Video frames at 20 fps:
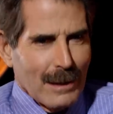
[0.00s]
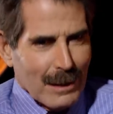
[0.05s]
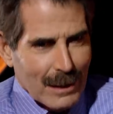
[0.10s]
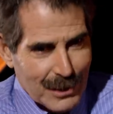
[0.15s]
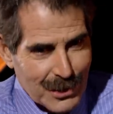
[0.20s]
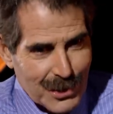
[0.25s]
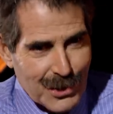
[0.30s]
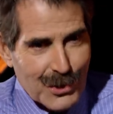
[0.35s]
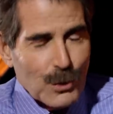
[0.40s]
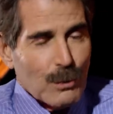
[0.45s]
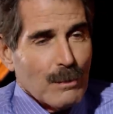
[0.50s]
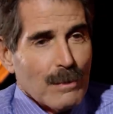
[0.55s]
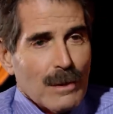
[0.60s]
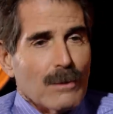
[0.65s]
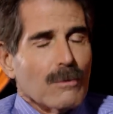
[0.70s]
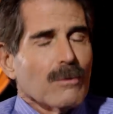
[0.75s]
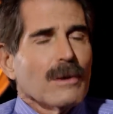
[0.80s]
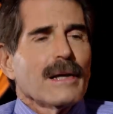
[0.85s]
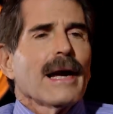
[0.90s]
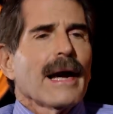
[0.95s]
a
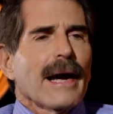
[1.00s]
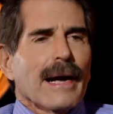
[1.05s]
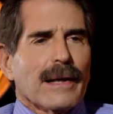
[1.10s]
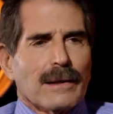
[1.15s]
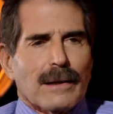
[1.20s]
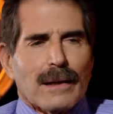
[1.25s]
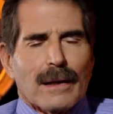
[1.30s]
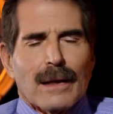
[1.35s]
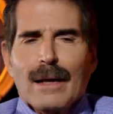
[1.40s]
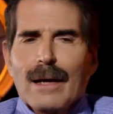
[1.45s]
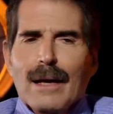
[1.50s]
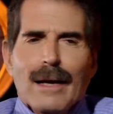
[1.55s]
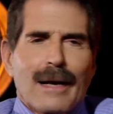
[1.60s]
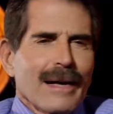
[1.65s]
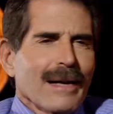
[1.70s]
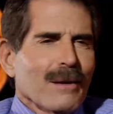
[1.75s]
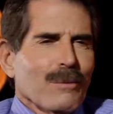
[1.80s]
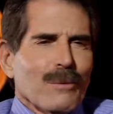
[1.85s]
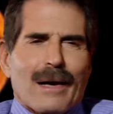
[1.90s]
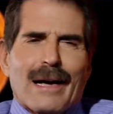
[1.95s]
consumer reacting.
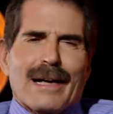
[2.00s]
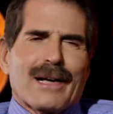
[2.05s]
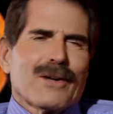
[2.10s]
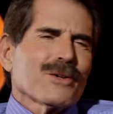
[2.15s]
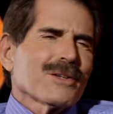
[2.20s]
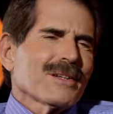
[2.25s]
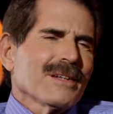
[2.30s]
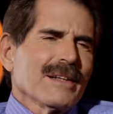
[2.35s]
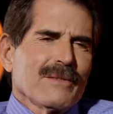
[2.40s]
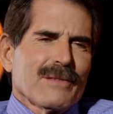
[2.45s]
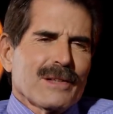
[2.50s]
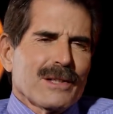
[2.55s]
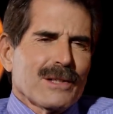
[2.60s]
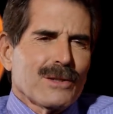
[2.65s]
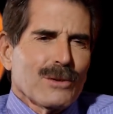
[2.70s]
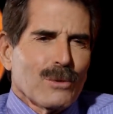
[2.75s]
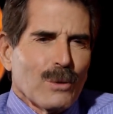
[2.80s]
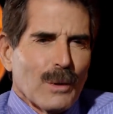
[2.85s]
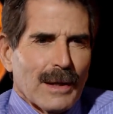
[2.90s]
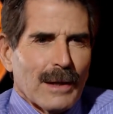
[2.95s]
It, I couldn't even
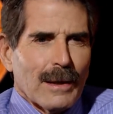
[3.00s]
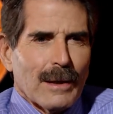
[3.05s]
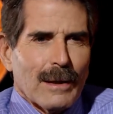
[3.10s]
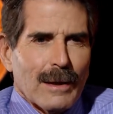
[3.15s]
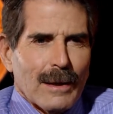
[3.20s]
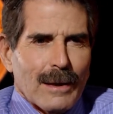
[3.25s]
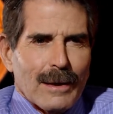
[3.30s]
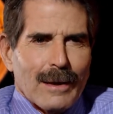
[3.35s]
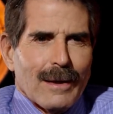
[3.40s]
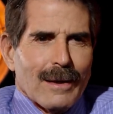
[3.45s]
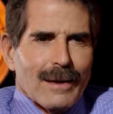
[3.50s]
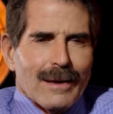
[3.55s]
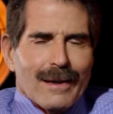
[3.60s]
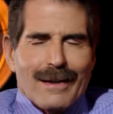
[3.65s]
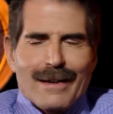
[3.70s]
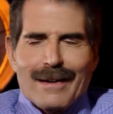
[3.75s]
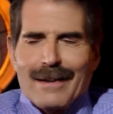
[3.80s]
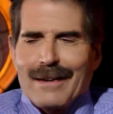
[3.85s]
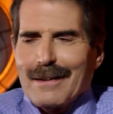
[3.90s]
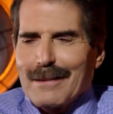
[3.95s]
do
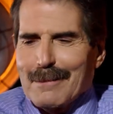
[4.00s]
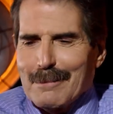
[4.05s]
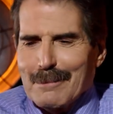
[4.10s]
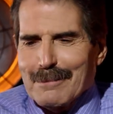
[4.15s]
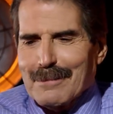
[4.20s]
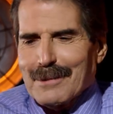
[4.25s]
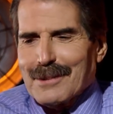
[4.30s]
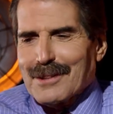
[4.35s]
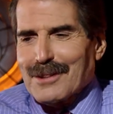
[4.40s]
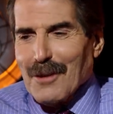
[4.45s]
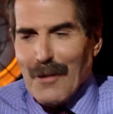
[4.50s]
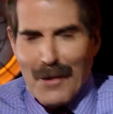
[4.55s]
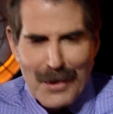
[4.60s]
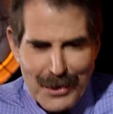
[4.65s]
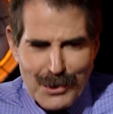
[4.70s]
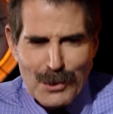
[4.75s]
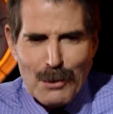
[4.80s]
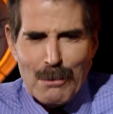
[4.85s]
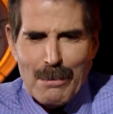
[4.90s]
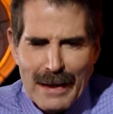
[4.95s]
it. um, so they're
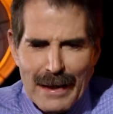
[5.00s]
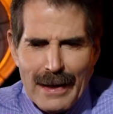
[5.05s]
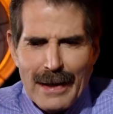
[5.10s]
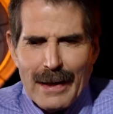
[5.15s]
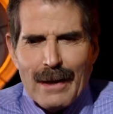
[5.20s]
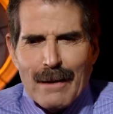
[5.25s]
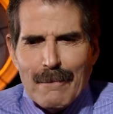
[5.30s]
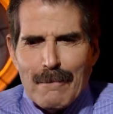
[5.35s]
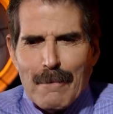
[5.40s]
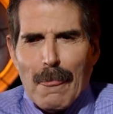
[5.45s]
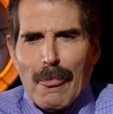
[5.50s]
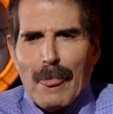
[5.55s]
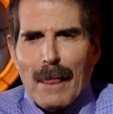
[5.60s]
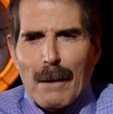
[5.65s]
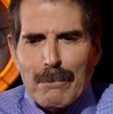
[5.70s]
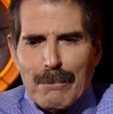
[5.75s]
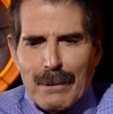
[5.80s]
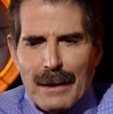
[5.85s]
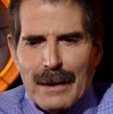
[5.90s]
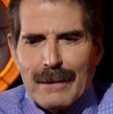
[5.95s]
too big.
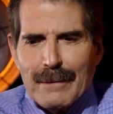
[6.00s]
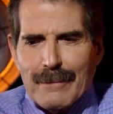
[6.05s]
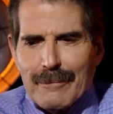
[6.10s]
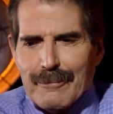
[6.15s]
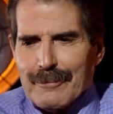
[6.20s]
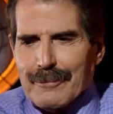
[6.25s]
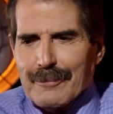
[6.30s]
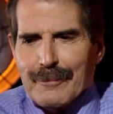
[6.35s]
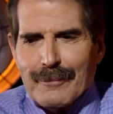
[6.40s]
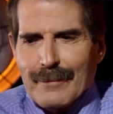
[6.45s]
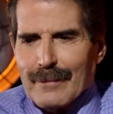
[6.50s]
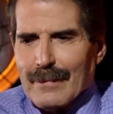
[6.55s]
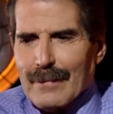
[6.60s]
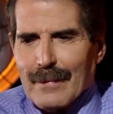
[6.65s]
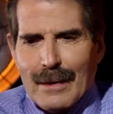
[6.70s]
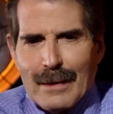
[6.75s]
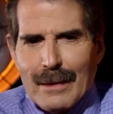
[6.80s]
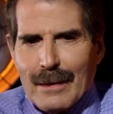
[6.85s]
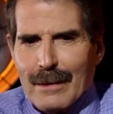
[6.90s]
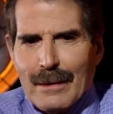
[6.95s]
But
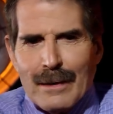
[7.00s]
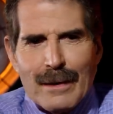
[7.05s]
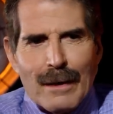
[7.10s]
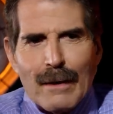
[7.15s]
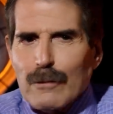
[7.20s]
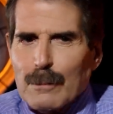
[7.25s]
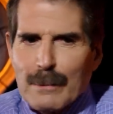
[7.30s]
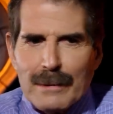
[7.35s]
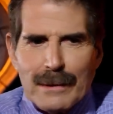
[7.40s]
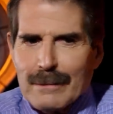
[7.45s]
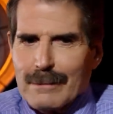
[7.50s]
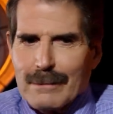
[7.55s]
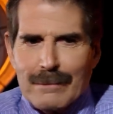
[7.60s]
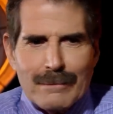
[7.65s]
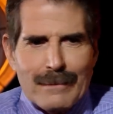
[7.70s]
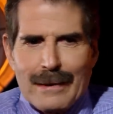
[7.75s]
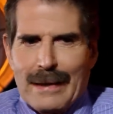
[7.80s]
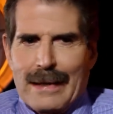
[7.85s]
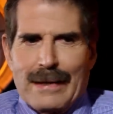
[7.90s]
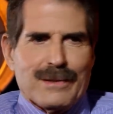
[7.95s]
government
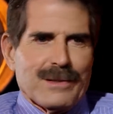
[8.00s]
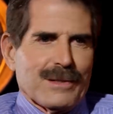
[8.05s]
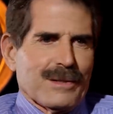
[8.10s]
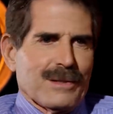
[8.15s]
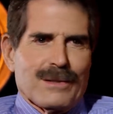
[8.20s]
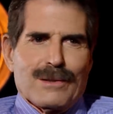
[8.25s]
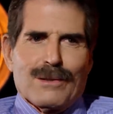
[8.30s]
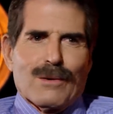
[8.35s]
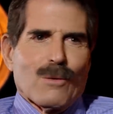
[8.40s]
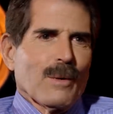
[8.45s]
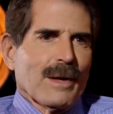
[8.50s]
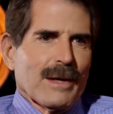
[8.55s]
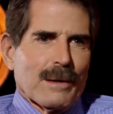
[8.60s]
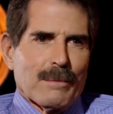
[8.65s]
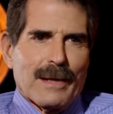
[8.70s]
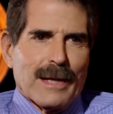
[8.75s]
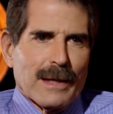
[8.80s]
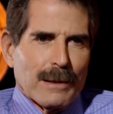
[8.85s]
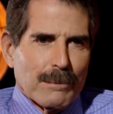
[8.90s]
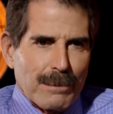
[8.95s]
has no way to
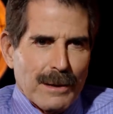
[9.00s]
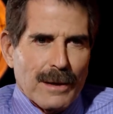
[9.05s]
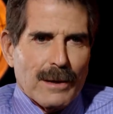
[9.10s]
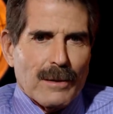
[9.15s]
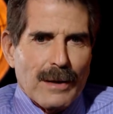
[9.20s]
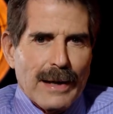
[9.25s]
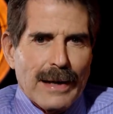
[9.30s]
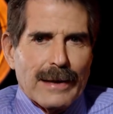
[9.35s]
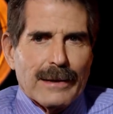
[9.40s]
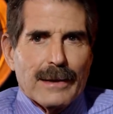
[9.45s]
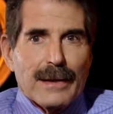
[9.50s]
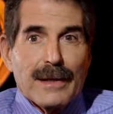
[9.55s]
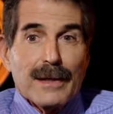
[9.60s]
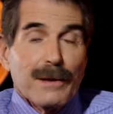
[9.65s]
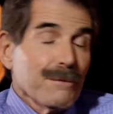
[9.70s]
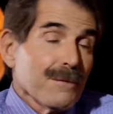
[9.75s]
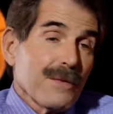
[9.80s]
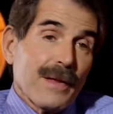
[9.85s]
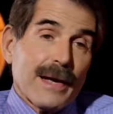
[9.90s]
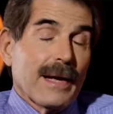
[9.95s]
make it better. And
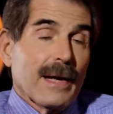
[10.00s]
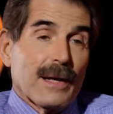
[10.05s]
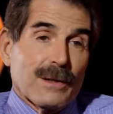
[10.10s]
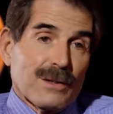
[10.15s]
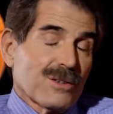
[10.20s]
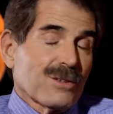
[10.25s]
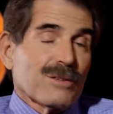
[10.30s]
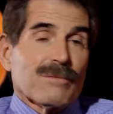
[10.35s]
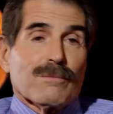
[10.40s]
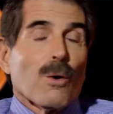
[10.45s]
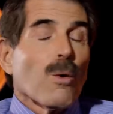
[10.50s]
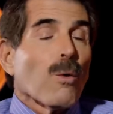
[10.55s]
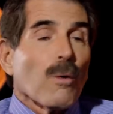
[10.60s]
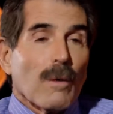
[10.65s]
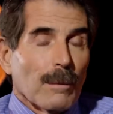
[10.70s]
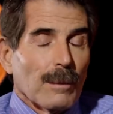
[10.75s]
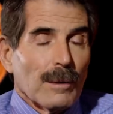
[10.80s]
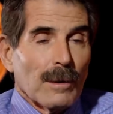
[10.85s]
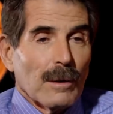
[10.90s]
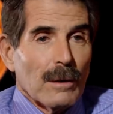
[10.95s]
if they get
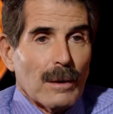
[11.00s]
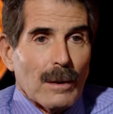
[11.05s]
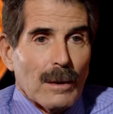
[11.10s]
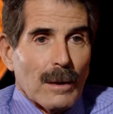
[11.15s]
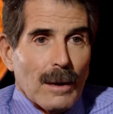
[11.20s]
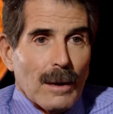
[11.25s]
horrible,